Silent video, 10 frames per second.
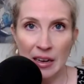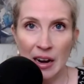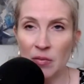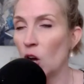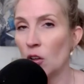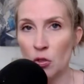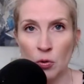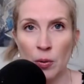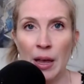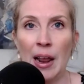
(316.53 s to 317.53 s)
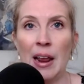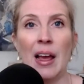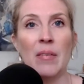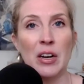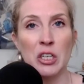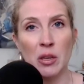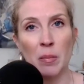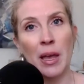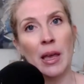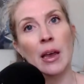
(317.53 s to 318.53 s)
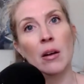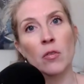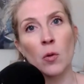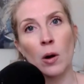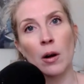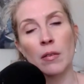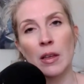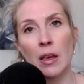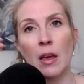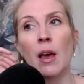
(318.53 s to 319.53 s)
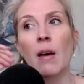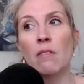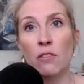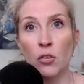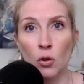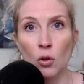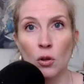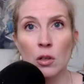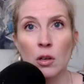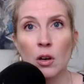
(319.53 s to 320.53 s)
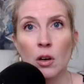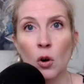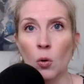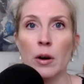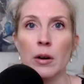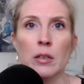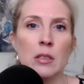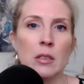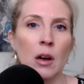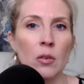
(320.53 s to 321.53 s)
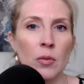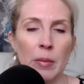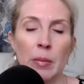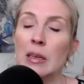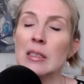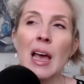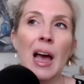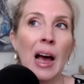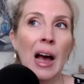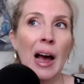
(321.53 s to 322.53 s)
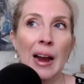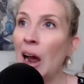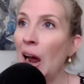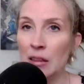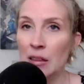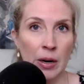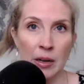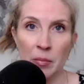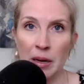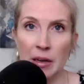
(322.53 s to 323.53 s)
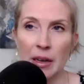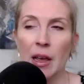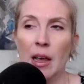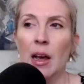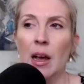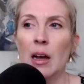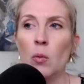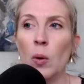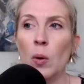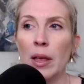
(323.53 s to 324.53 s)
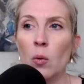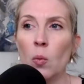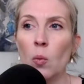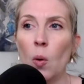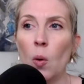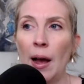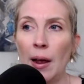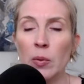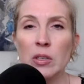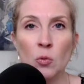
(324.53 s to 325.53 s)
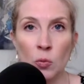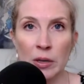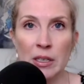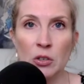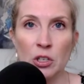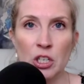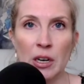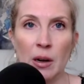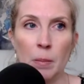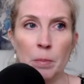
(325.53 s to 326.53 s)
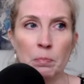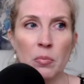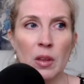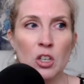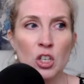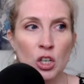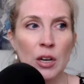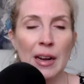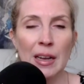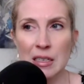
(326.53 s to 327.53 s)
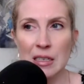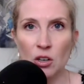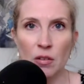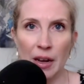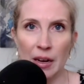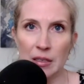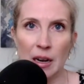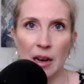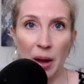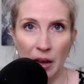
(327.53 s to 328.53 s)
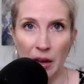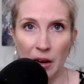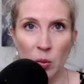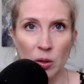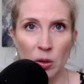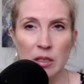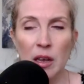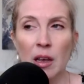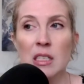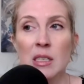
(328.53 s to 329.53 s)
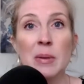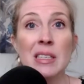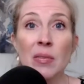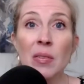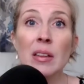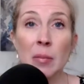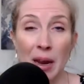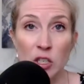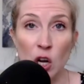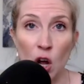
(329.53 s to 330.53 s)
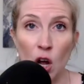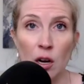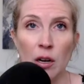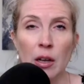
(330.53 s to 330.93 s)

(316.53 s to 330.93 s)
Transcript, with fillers: gone through it, and I've actually paid for the full course on rabies. I highly recommend it. When I was researching, should I continue to vaccinate my animals, specifically my dog?